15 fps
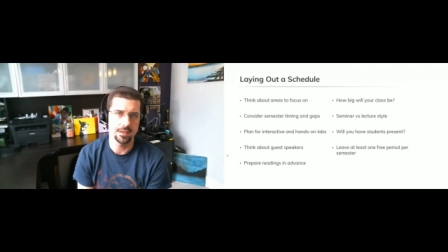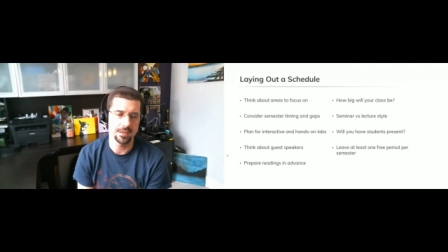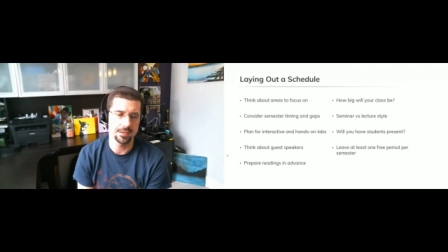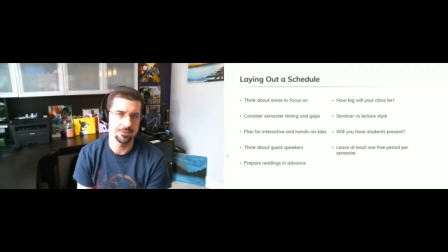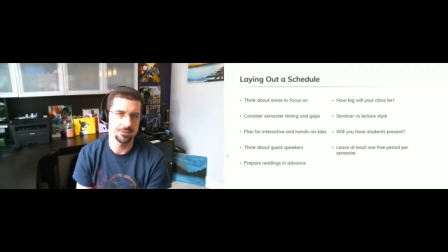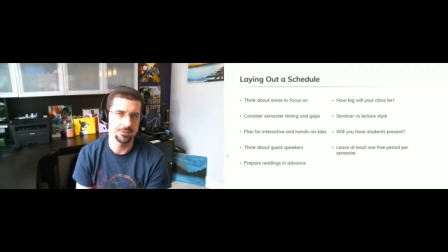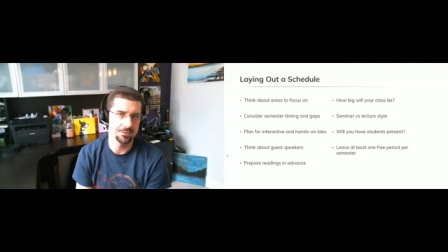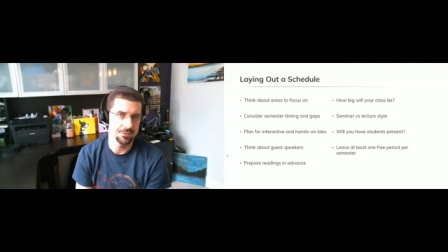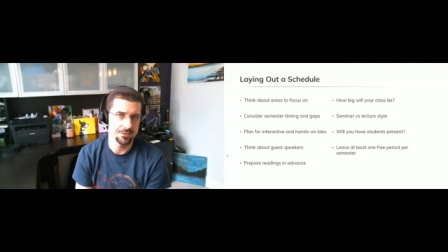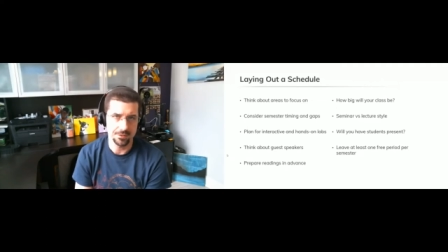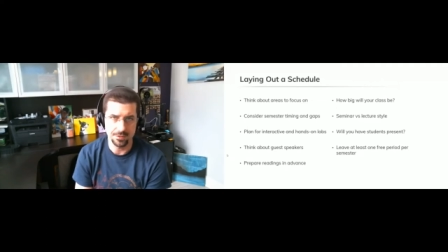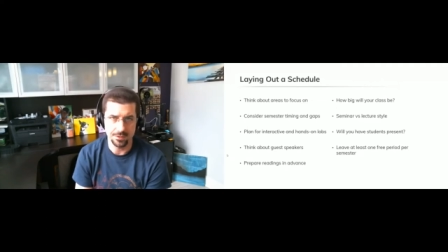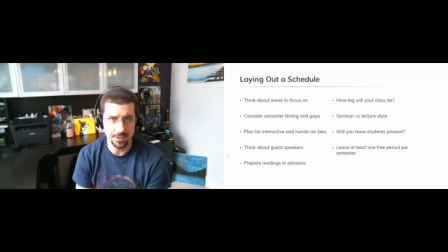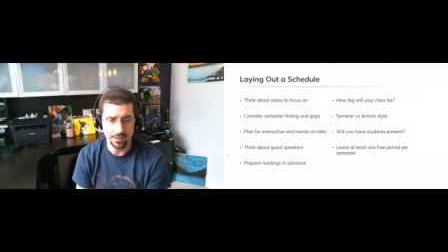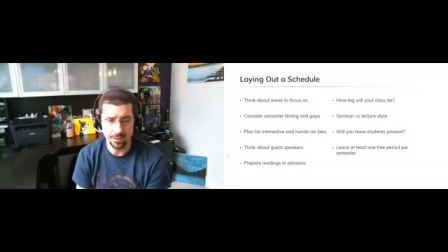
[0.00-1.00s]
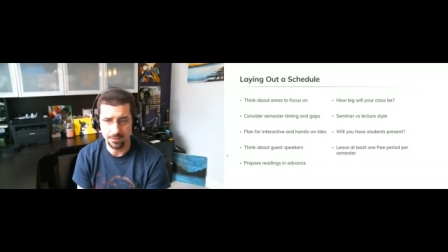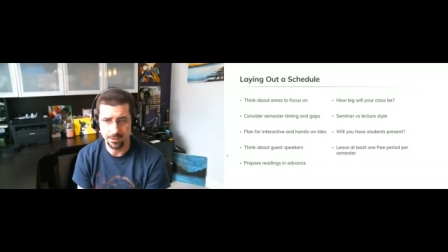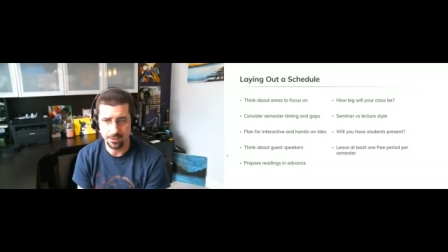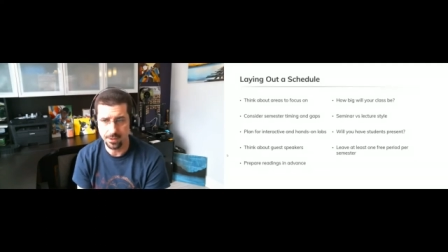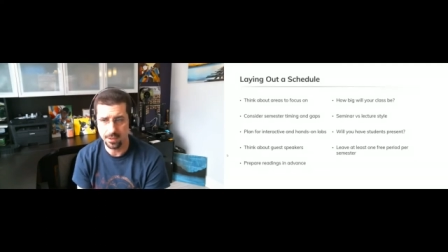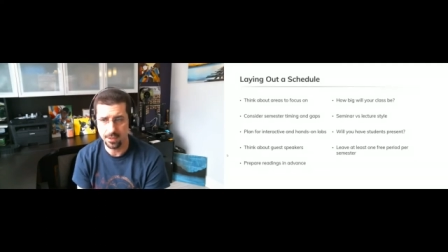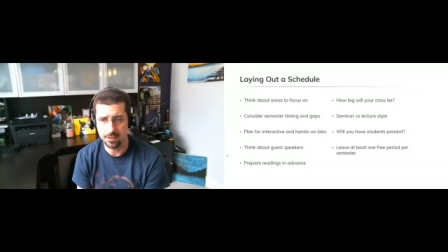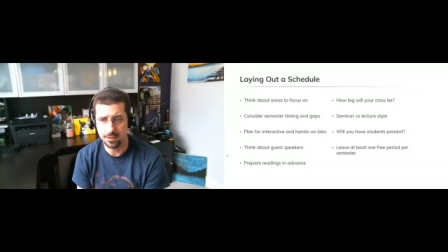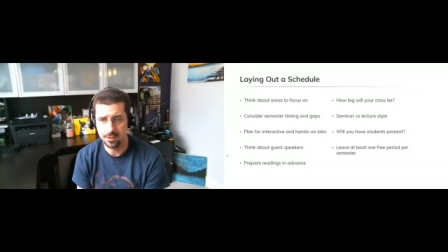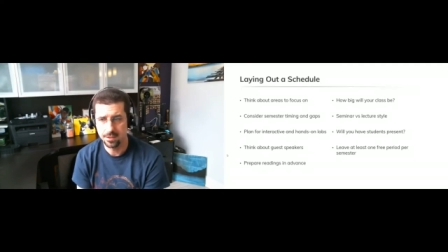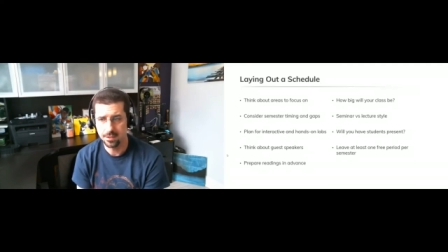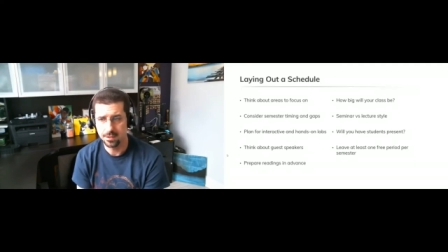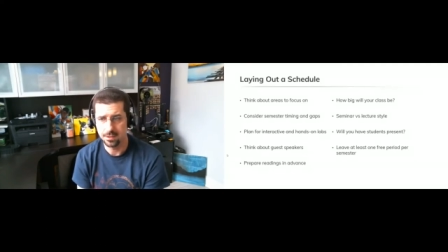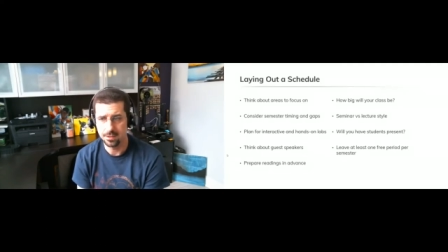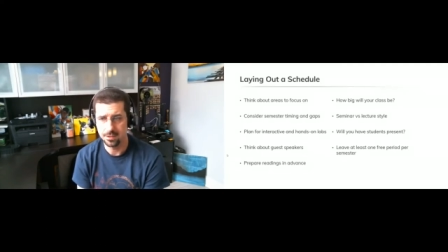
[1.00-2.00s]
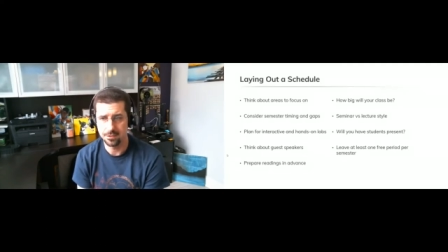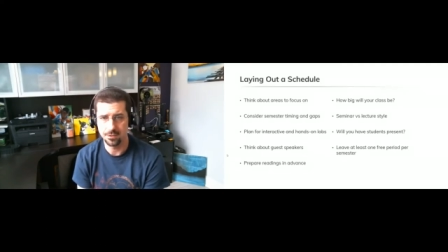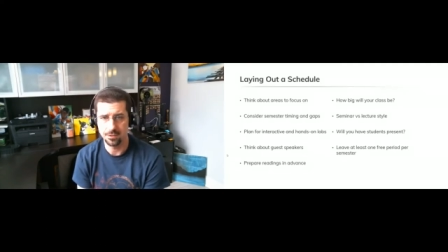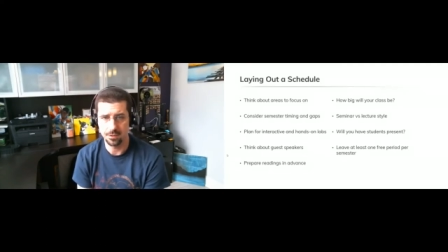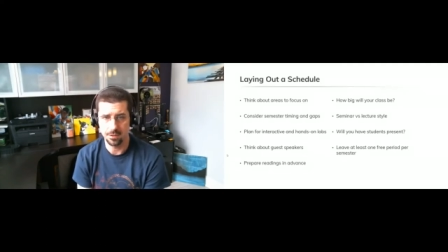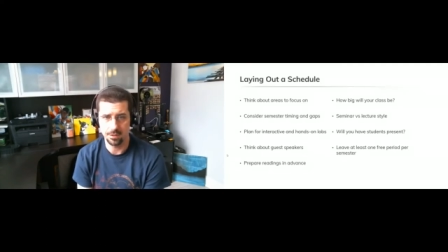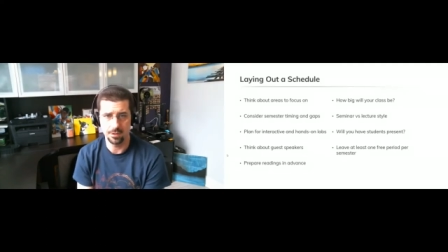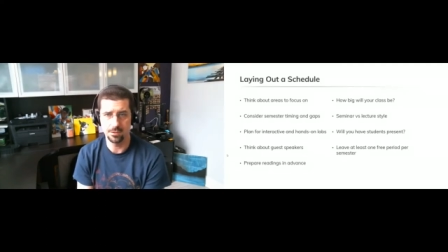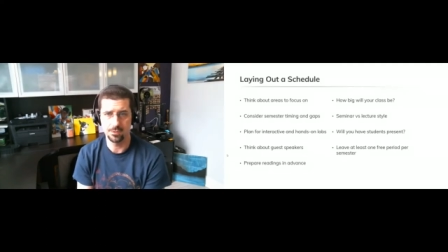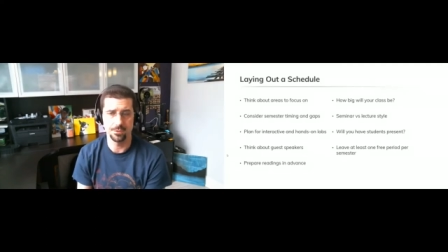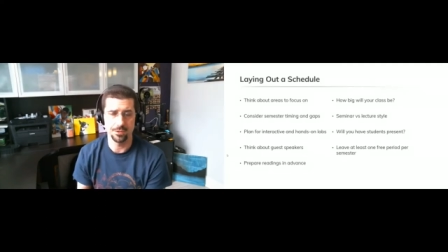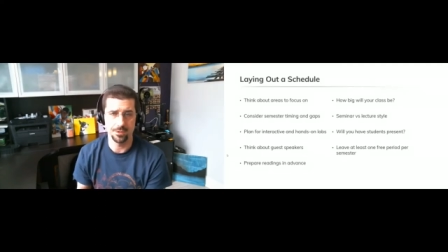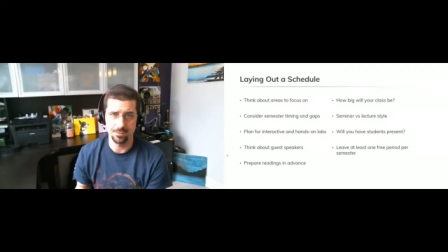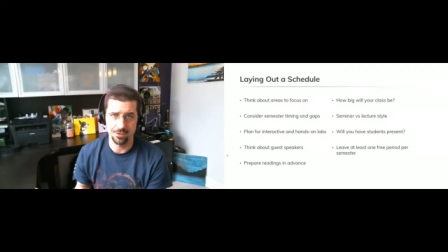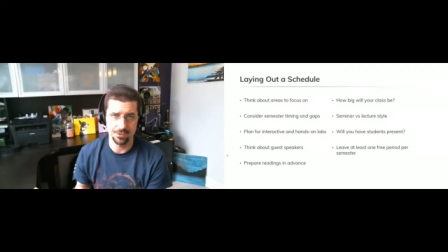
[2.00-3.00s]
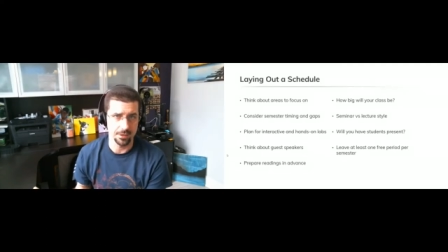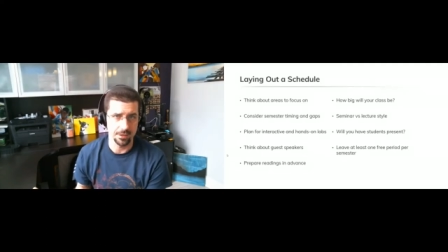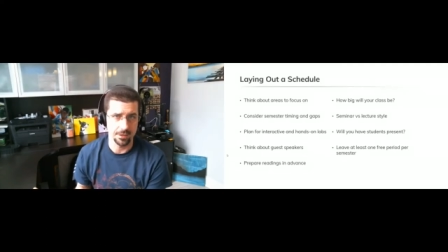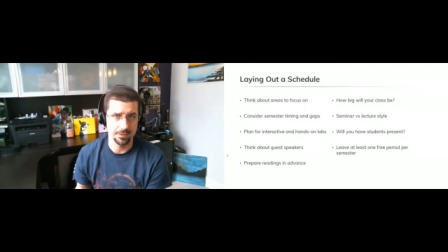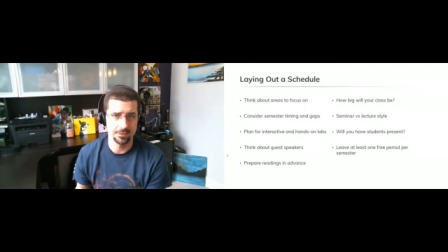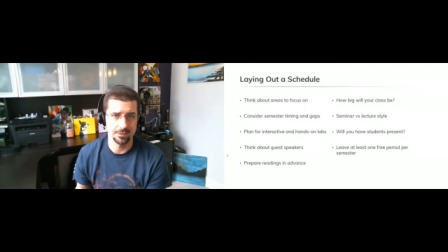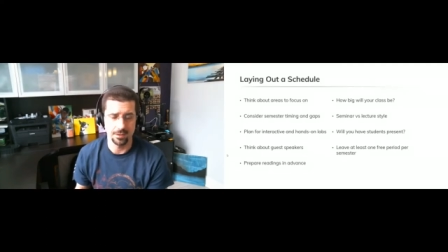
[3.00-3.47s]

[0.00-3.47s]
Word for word: ask students to take a look at is The Cathedral and the Bazaar,